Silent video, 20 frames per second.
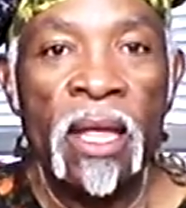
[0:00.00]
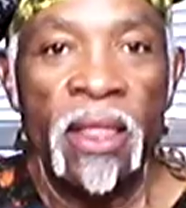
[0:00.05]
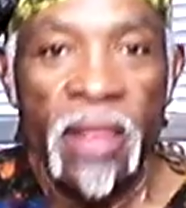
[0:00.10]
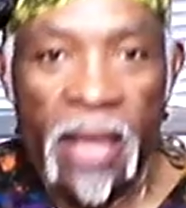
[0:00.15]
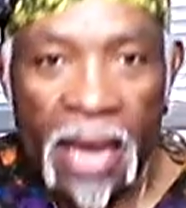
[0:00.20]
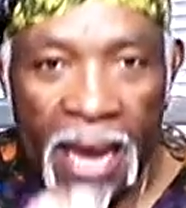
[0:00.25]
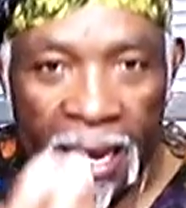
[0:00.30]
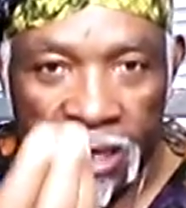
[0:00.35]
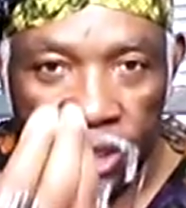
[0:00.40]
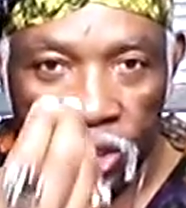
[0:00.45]

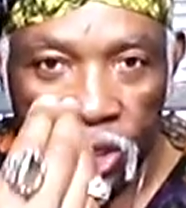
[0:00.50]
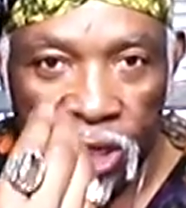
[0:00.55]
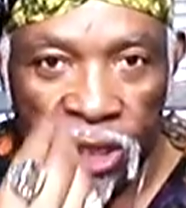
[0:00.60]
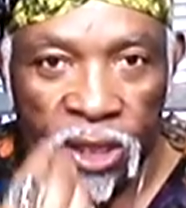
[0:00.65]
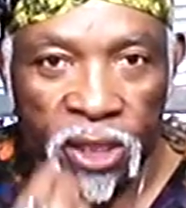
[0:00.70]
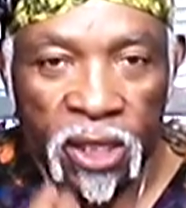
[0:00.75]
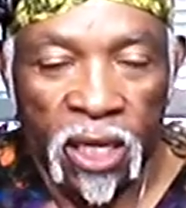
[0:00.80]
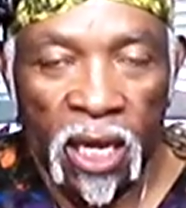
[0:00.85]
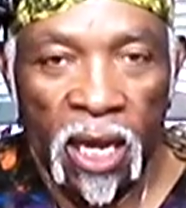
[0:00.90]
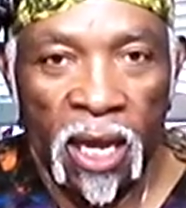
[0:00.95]

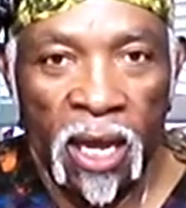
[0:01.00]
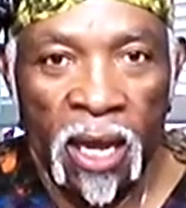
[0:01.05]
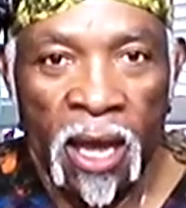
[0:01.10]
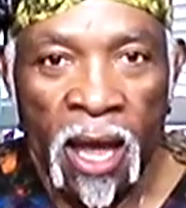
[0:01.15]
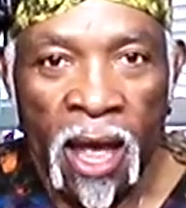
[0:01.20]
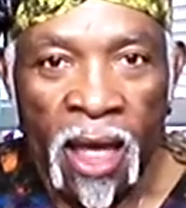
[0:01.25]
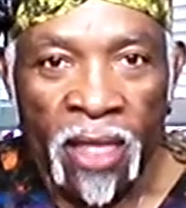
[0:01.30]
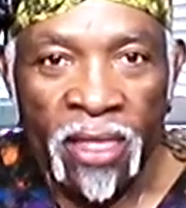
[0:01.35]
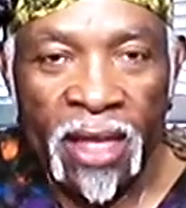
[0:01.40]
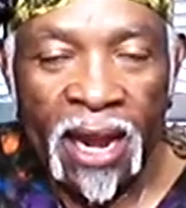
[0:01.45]

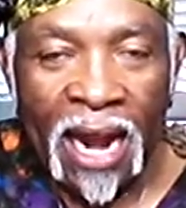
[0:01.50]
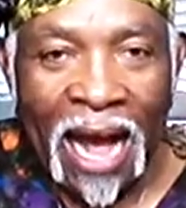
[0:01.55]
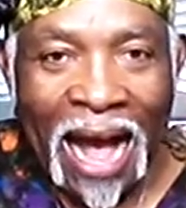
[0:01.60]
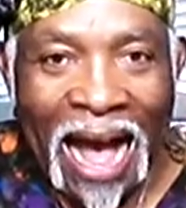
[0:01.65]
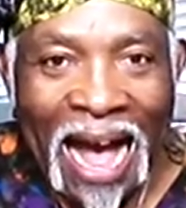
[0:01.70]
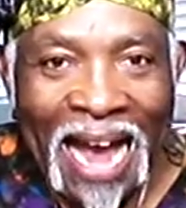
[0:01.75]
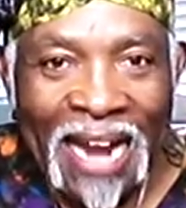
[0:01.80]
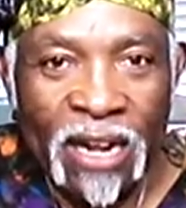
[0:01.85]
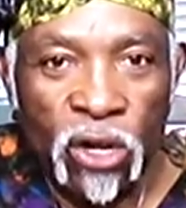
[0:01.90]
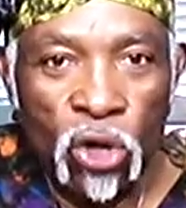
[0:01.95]
that
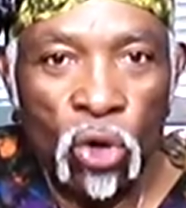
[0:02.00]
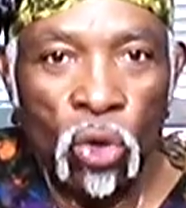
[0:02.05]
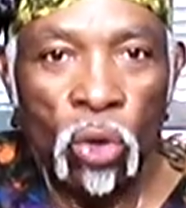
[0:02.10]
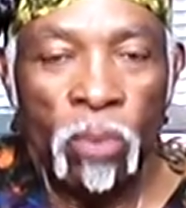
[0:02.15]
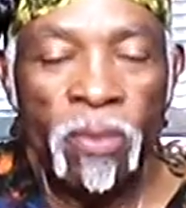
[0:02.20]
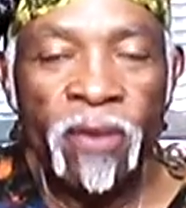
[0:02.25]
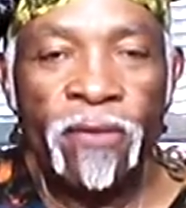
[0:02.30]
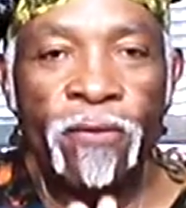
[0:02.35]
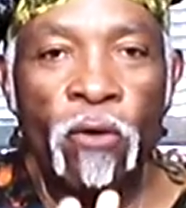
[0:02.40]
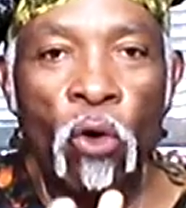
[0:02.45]
I knew
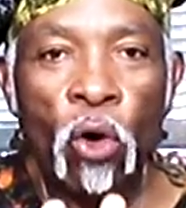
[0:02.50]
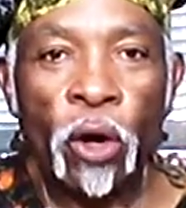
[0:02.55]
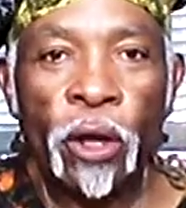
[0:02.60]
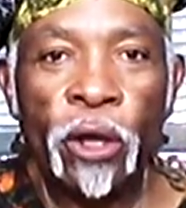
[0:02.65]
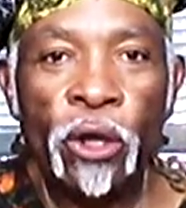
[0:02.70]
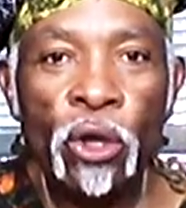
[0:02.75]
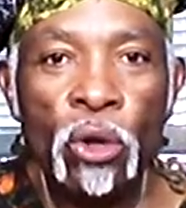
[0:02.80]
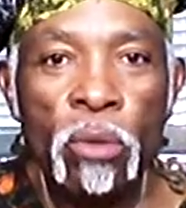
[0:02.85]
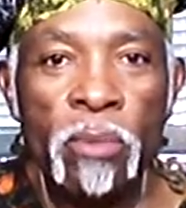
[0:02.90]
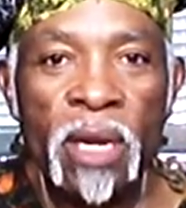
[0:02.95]
before
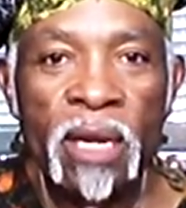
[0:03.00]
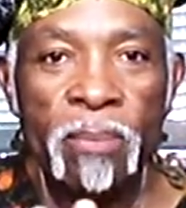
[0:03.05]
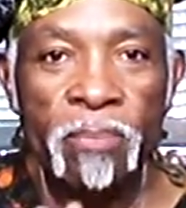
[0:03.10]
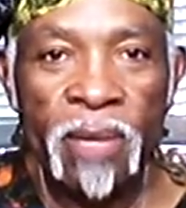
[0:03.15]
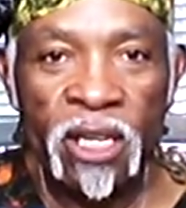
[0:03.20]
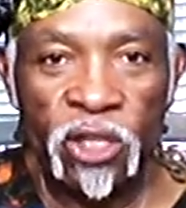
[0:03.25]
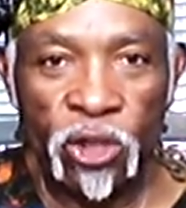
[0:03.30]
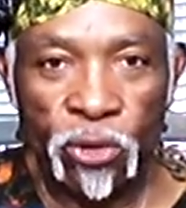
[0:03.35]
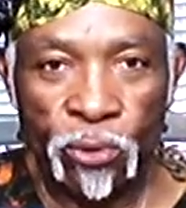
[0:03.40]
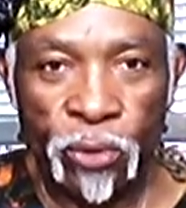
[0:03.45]
human
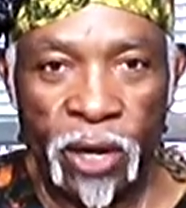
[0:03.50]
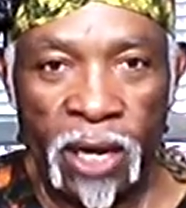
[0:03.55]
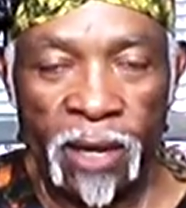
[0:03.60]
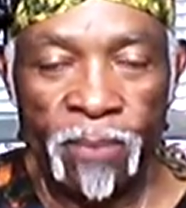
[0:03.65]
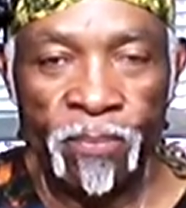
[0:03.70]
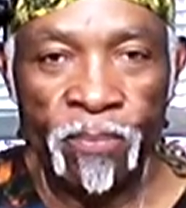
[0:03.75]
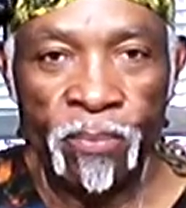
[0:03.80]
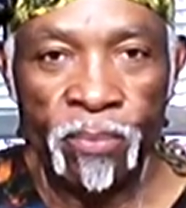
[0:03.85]
misery.